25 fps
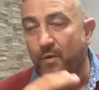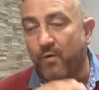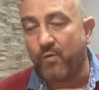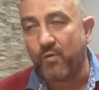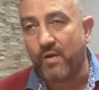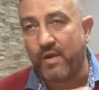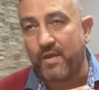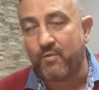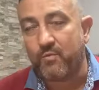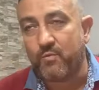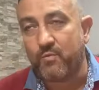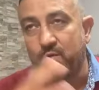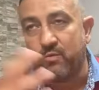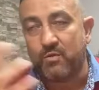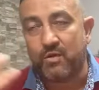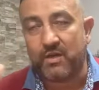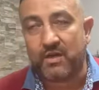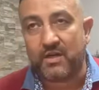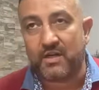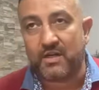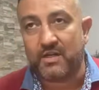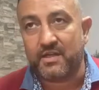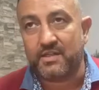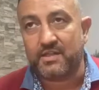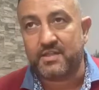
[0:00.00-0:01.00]
When we
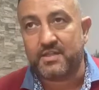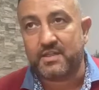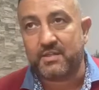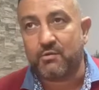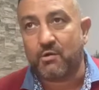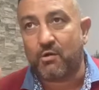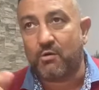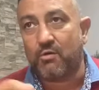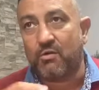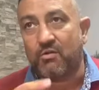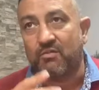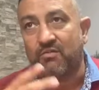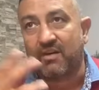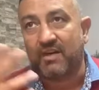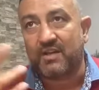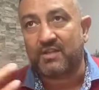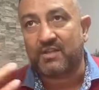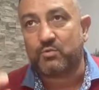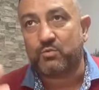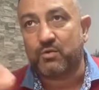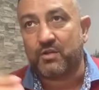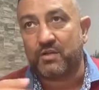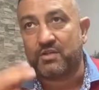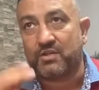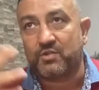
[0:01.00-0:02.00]
were
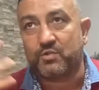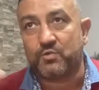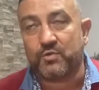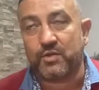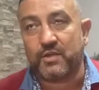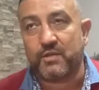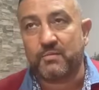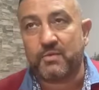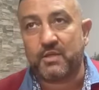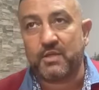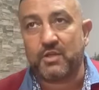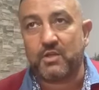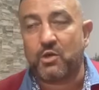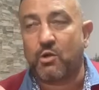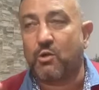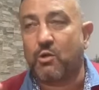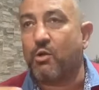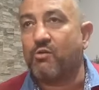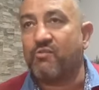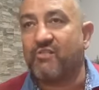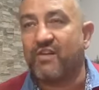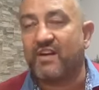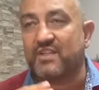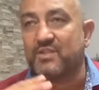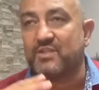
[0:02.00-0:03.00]
little, all of us were
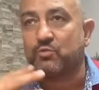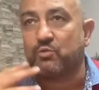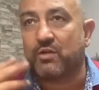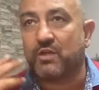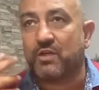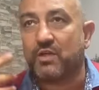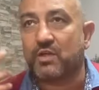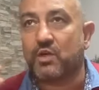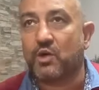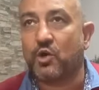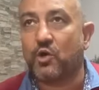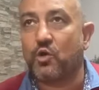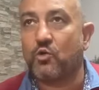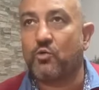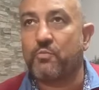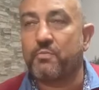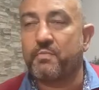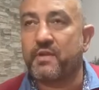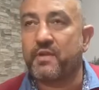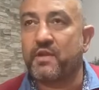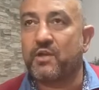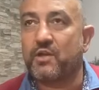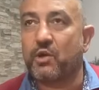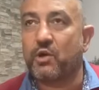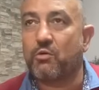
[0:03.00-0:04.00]
dreaming, all of us were
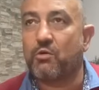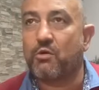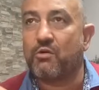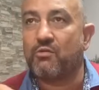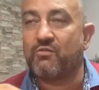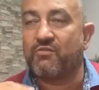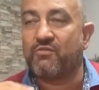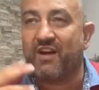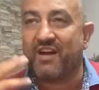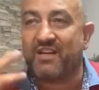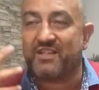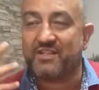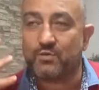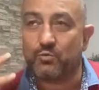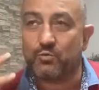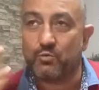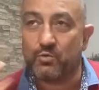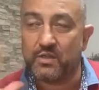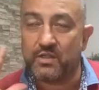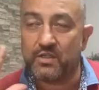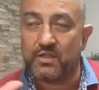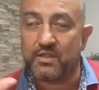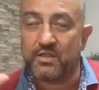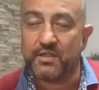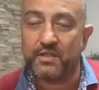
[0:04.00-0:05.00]
hoping, all of
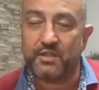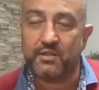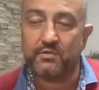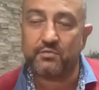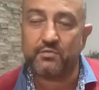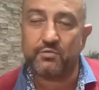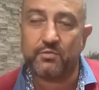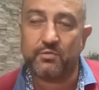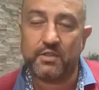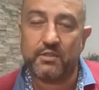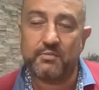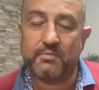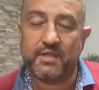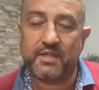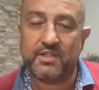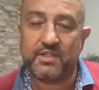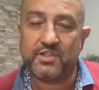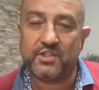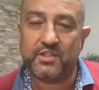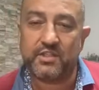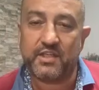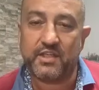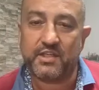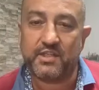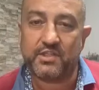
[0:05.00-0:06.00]
us were into
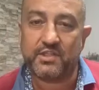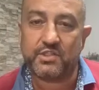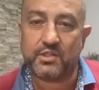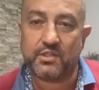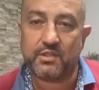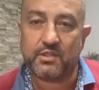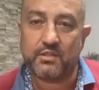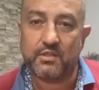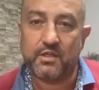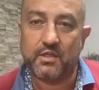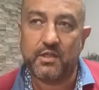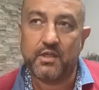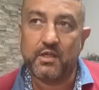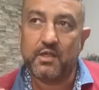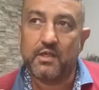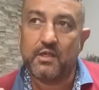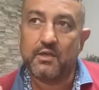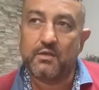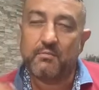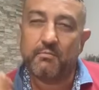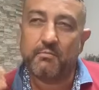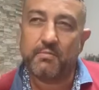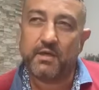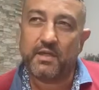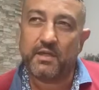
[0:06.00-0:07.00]
imagination.
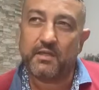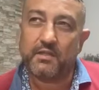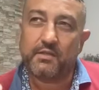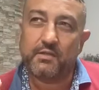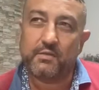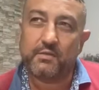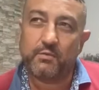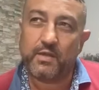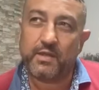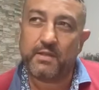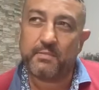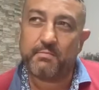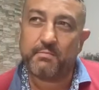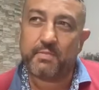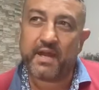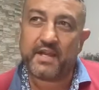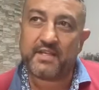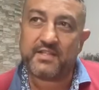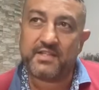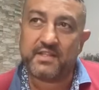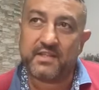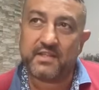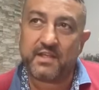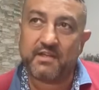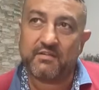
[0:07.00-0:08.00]
But with
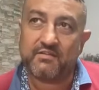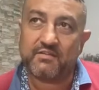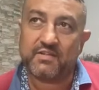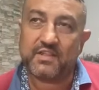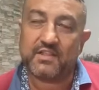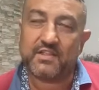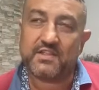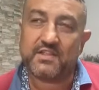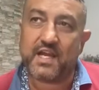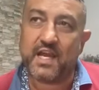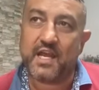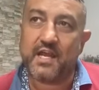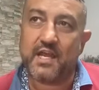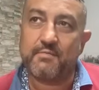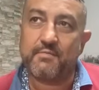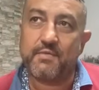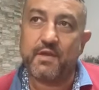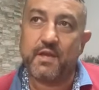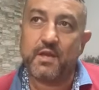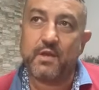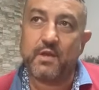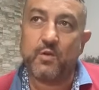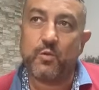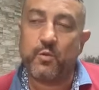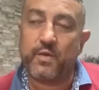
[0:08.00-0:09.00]
passing of the
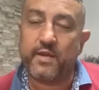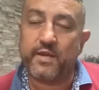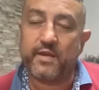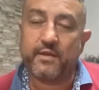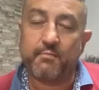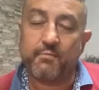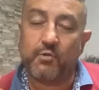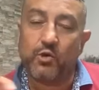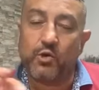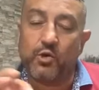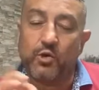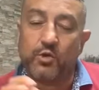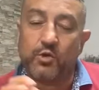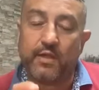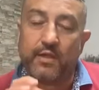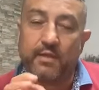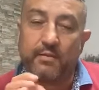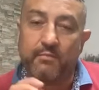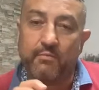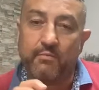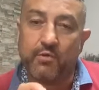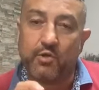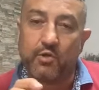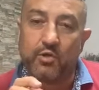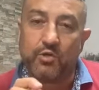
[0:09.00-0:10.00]
time, we are more
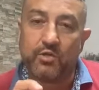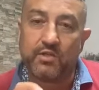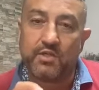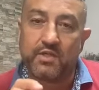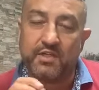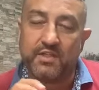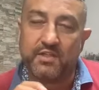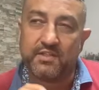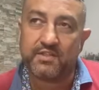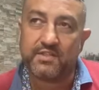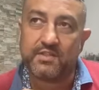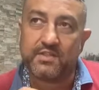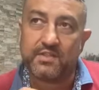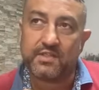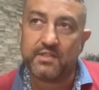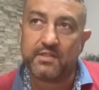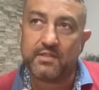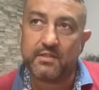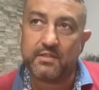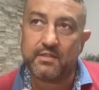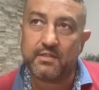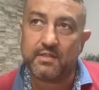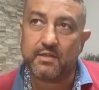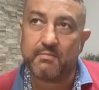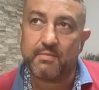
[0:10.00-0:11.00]
and more
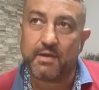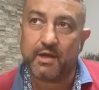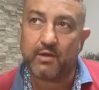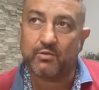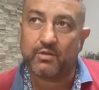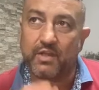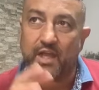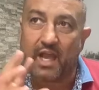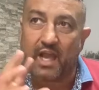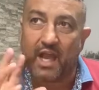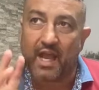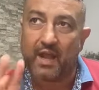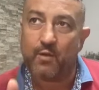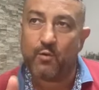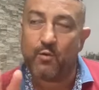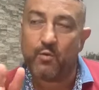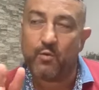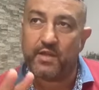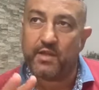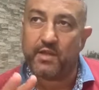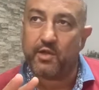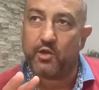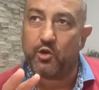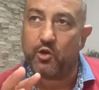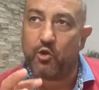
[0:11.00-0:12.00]
concerned about how
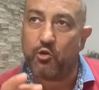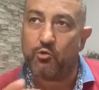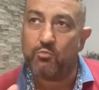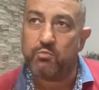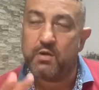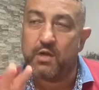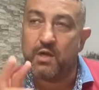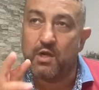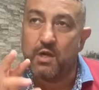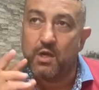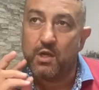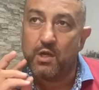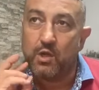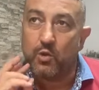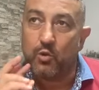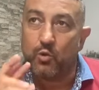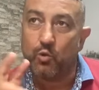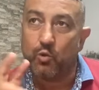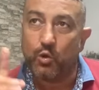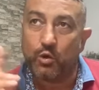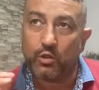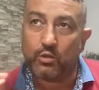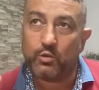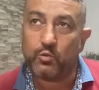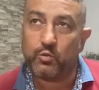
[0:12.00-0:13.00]
we hope,
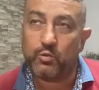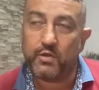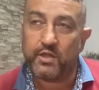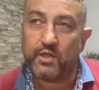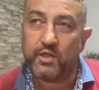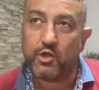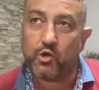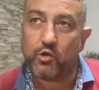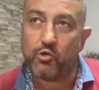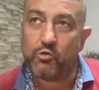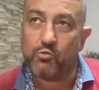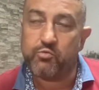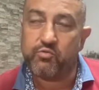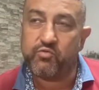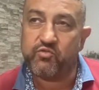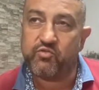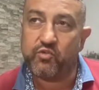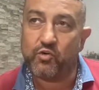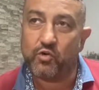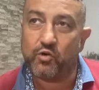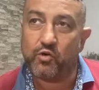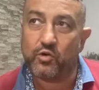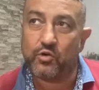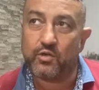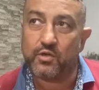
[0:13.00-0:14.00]
what we hope
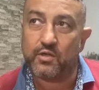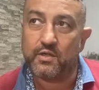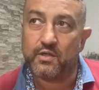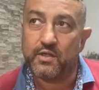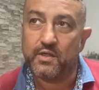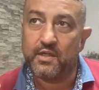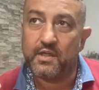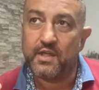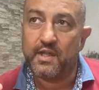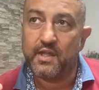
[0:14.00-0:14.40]
for,